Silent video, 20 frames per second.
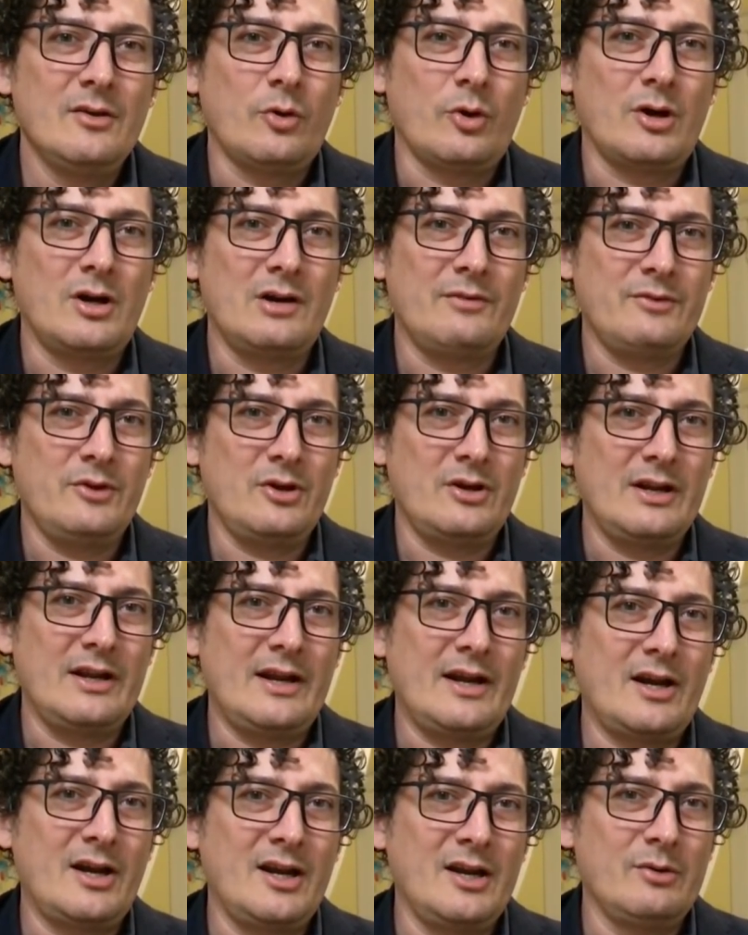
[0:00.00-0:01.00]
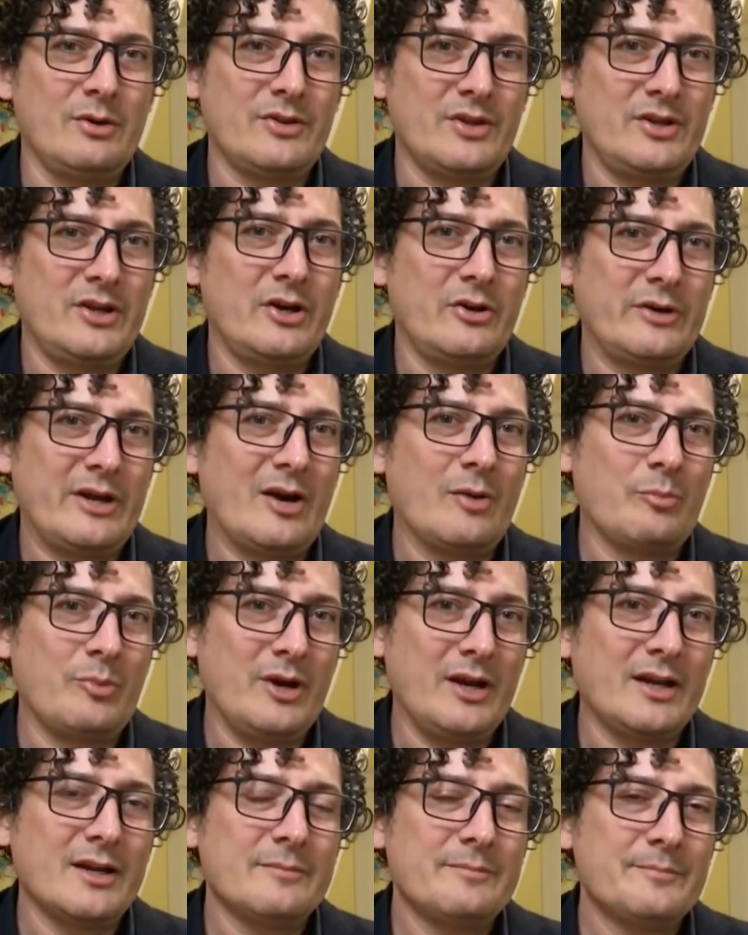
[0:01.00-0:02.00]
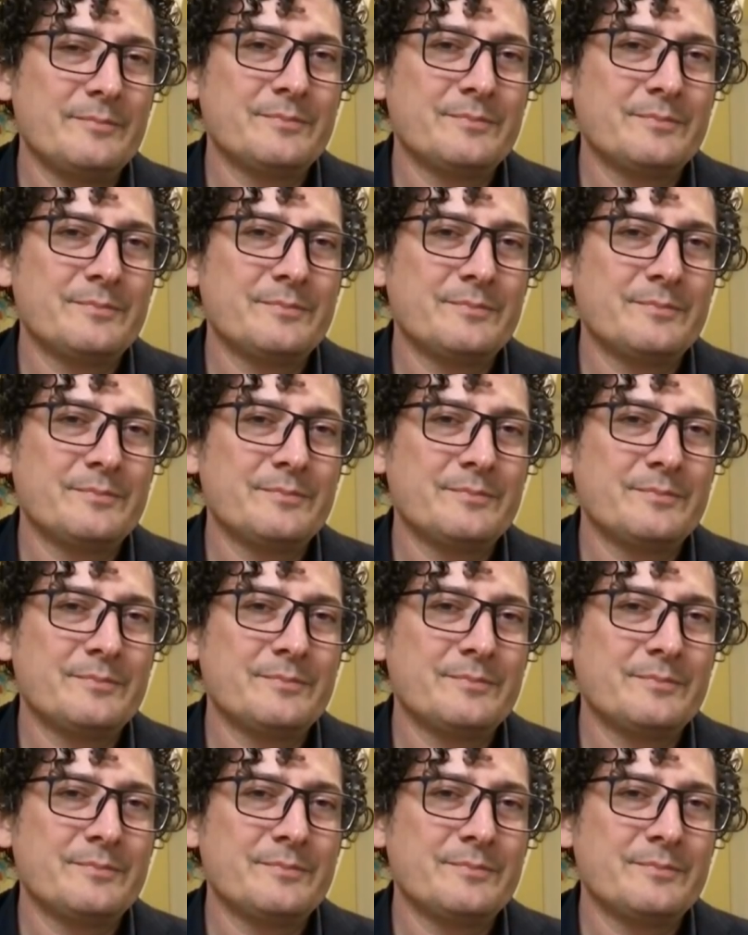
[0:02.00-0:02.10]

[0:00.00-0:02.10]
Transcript: Or if you're in an area with a known outbreak.